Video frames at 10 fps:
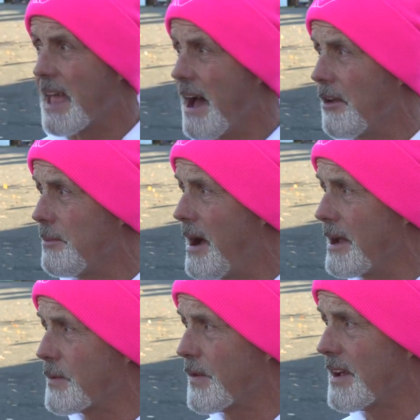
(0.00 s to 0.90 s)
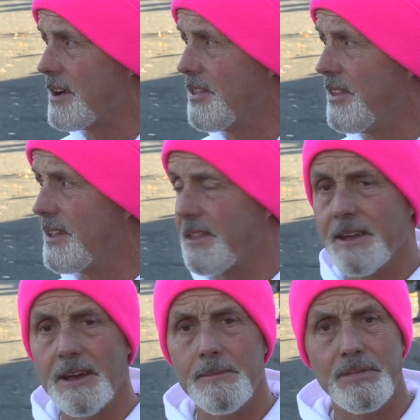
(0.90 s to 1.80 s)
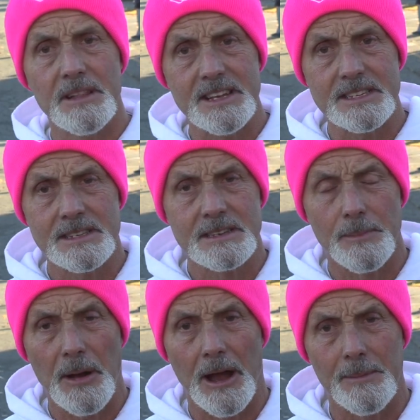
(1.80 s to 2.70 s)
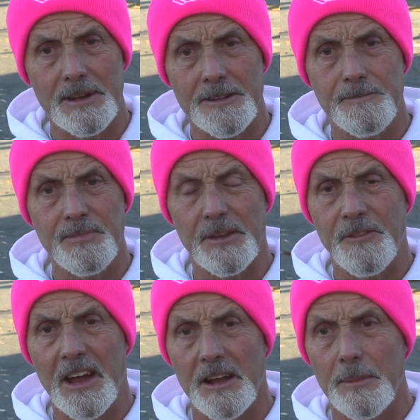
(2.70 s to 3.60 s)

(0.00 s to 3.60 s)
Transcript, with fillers: town of Marshfield, the police department, the fire